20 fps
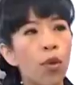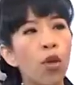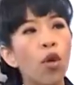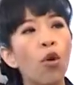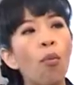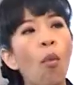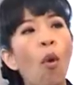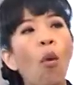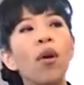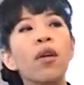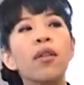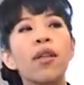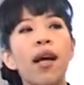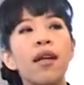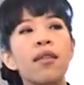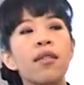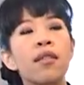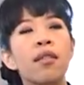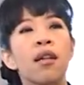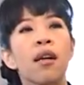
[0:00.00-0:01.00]
you're more or
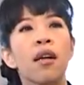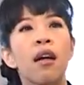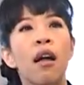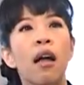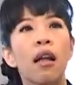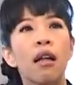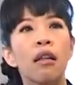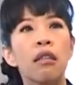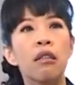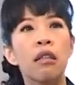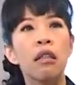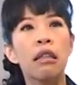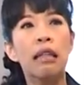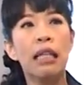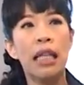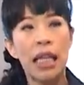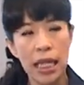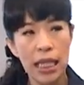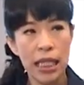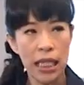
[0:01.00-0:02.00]
less
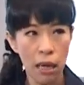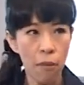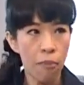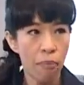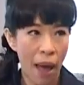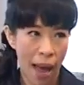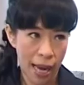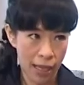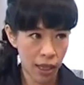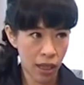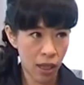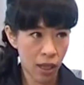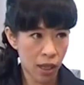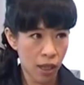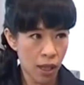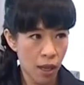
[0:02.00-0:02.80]
least impacted.